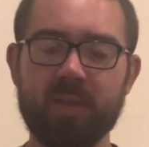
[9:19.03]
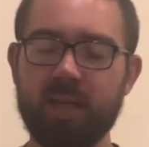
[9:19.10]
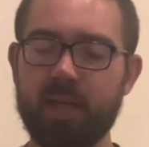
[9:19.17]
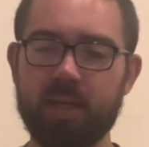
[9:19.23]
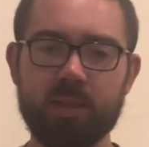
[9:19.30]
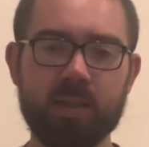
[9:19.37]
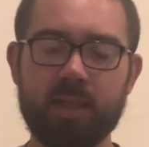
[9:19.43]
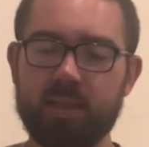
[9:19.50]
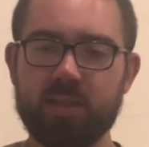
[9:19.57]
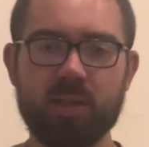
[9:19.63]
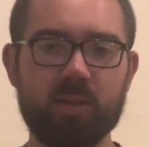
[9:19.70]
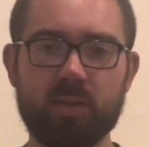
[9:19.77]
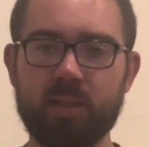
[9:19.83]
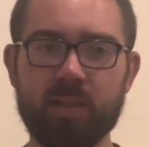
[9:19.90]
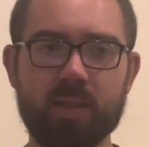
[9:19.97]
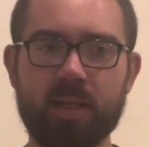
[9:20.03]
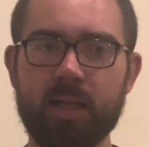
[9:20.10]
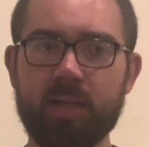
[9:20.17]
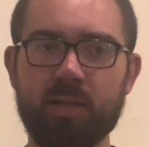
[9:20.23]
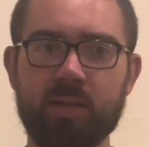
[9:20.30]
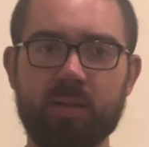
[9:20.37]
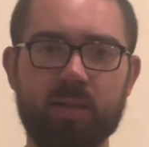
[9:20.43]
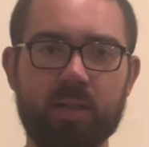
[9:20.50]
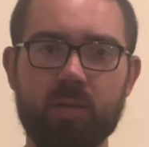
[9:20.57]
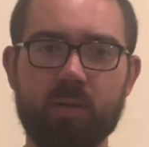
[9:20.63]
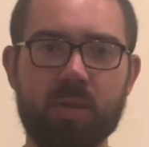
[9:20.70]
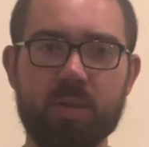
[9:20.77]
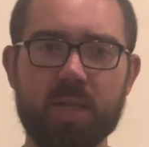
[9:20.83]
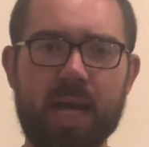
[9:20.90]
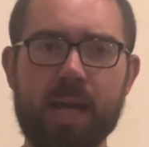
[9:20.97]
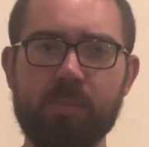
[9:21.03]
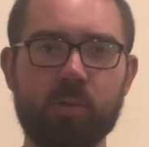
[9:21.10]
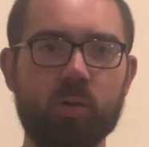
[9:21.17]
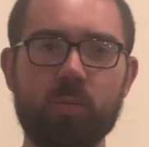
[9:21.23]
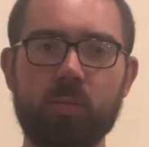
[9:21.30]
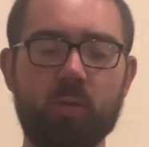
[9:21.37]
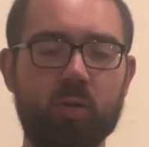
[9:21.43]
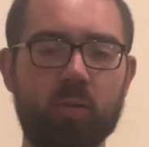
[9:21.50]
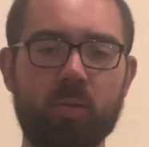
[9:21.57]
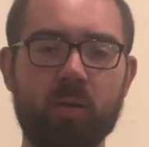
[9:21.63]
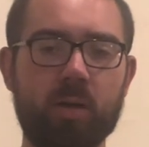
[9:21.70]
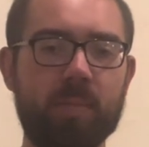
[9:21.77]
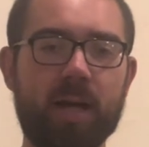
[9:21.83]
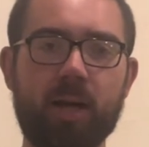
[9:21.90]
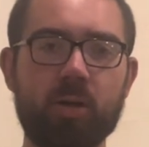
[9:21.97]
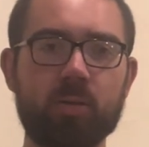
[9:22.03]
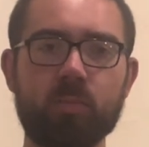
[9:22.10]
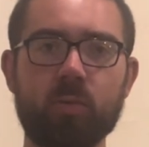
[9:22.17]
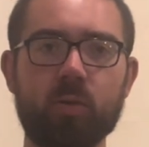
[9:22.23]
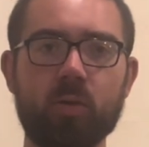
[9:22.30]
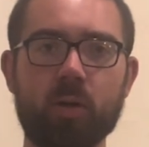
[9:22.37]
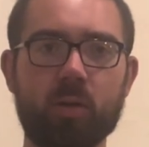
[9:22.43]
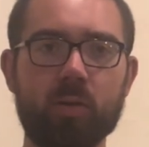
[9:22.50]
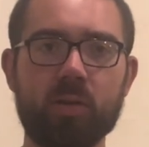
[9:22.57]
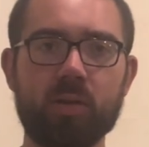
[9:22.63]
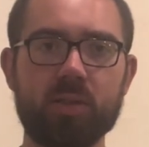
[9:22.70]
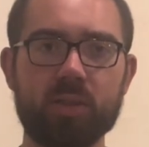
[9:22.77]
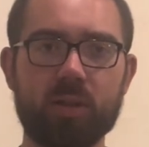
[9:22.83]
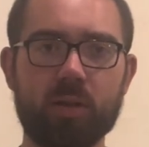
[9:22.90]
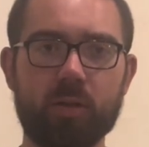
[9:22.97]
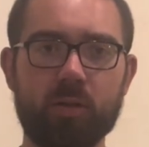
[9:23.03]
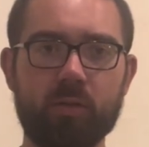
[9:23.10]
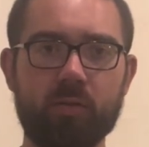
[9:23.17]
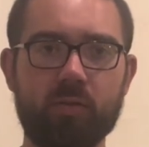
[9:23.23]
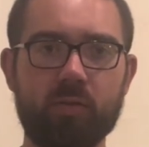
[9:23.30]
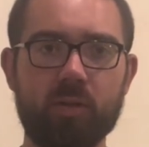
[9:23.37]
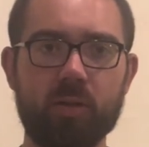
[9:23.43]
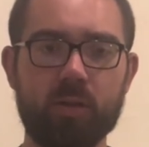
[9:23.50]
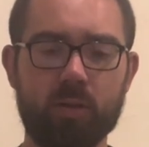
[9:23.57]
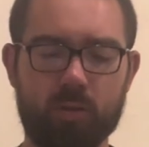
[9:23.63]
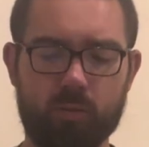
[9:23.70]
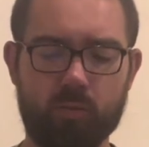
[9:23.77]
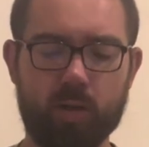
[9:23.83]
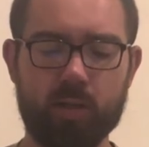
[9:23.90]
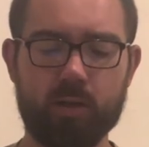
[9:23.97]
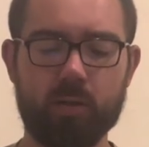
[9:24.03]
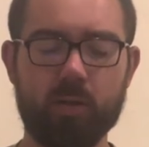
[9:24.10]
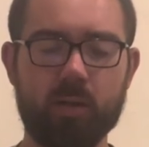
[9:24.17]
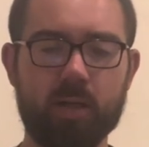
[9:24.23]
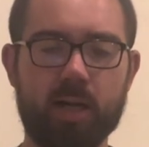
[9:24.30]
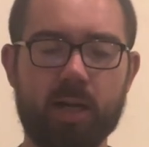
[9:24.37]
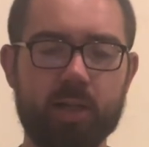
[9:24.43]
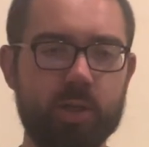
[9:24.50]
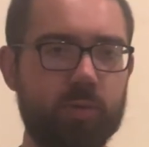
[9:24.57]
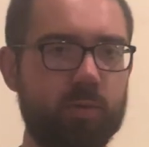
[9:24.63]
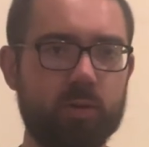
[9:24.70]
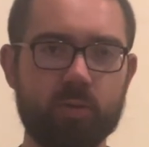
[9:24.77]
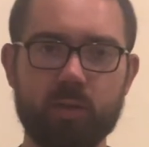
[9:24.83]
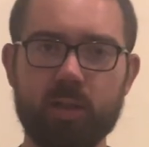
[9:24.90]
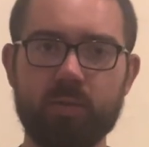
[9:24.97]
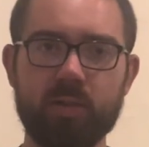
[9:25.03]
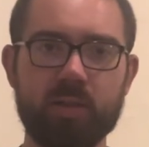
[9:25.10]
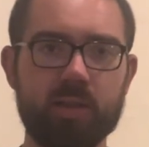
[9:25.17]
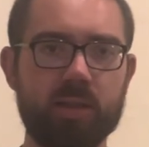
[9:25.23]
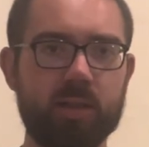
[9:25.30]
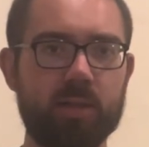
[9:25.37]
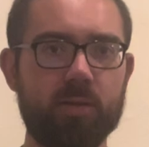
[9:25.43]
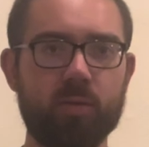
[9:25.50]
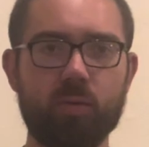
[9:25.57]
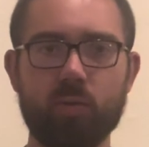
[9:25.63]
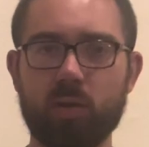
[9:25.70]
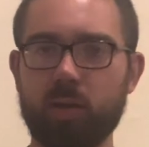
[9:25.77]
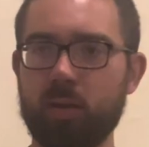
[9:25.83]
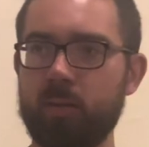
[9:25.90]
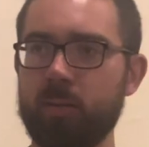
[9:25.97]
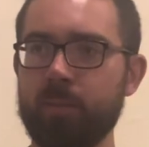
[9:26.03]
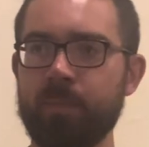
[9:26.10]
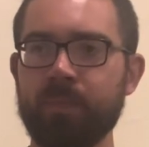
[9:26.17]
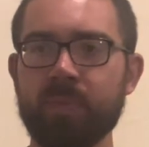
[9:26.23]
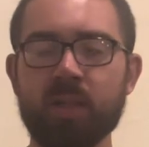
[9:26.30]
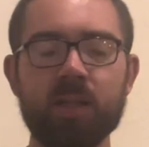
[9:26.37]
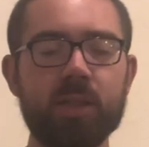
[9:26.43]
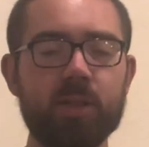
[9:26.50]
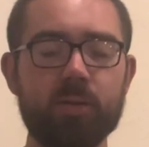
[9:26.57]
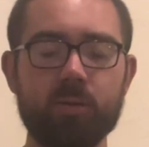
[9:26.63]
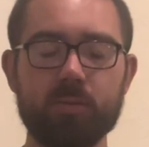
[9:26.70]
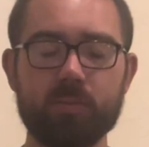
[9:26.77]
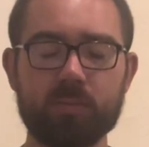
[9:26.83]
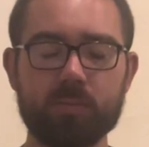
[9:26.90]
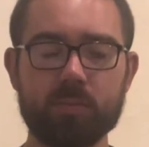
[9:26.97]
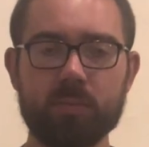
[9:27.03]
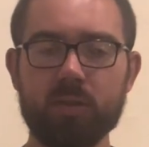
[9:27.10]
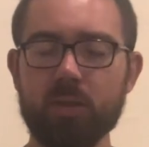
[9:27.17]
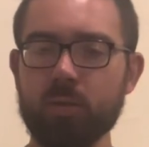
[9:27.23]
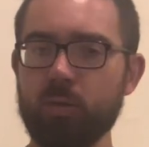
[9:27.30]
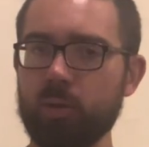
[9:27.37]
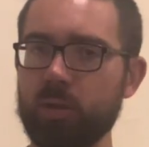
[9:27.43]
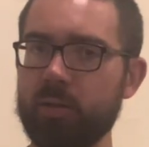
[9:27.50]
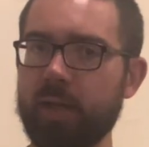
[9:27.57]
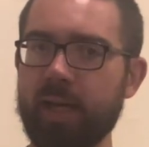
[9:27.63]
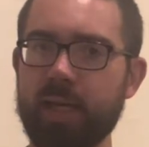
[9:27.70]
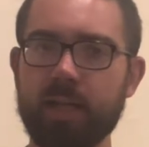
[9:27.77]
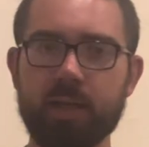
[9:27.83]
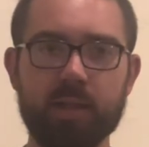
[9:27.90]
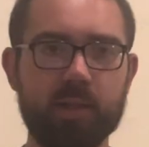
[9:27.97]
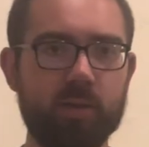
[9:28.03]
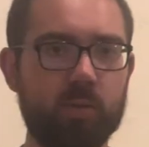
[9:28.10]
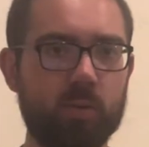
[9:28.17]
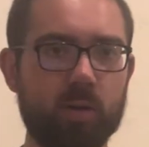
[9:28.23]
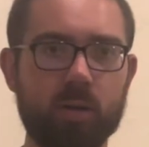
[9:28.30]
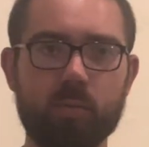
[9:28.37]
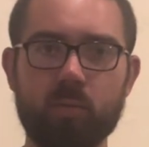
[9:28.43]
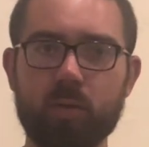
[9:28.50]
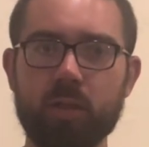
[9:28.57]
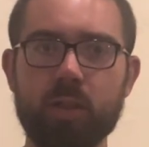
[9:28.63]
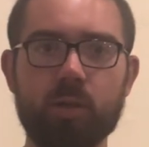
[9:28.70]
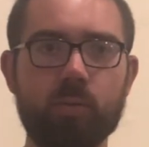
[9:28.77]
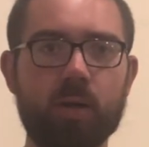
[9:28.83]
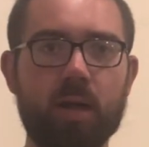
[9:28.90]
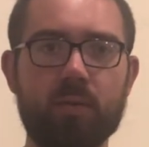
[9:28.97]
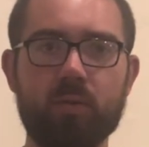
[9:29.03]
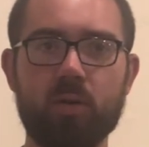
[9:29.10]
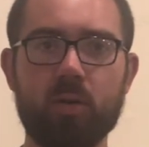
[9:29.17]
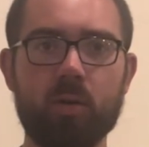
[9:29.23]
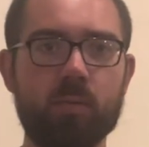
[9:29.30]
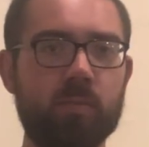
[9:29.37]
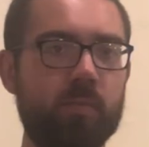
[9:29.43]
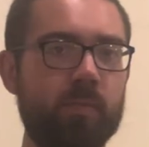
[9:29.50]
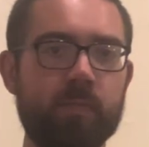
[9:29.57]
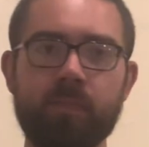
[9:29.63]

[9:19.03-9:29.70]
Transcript: and that's something that is admirable about him, regardless of whether or not you agree with it you you hate it, or whatever